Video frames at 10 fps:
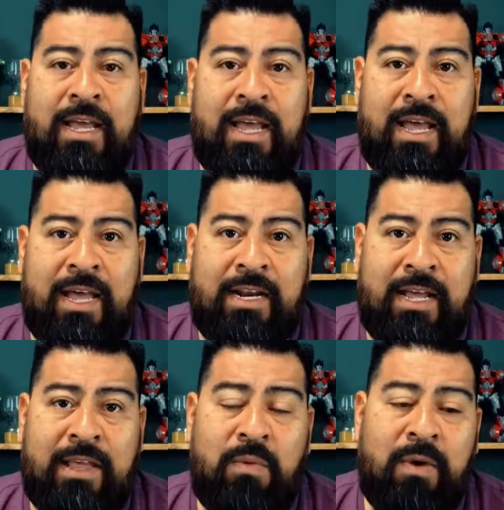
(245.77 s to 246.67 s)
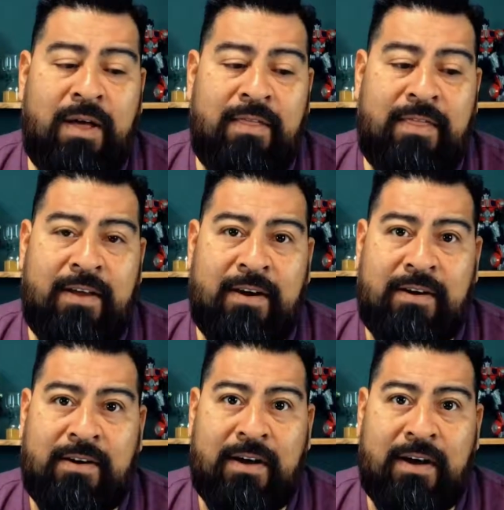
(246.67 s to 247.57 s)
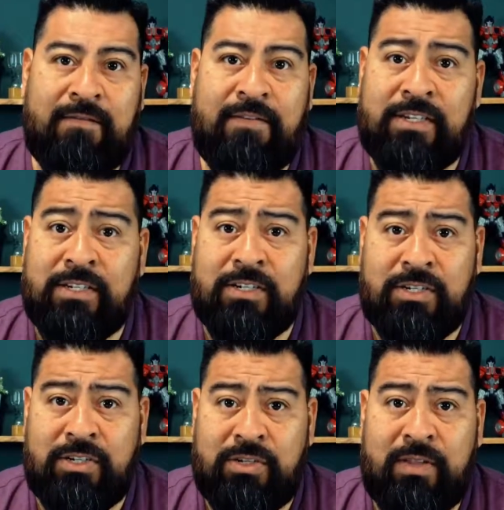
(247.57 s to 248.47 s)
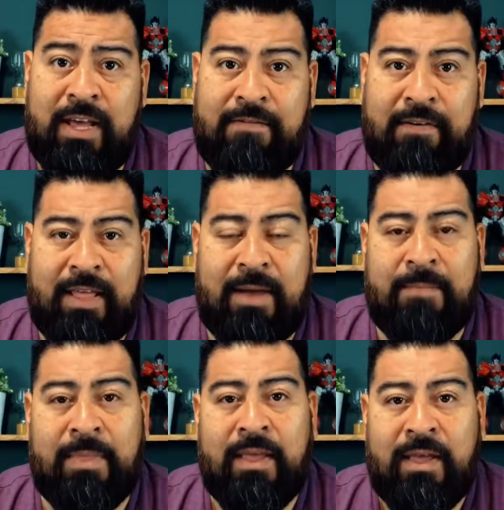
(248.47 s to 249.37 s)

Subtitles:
And they want their visitors to do that for them.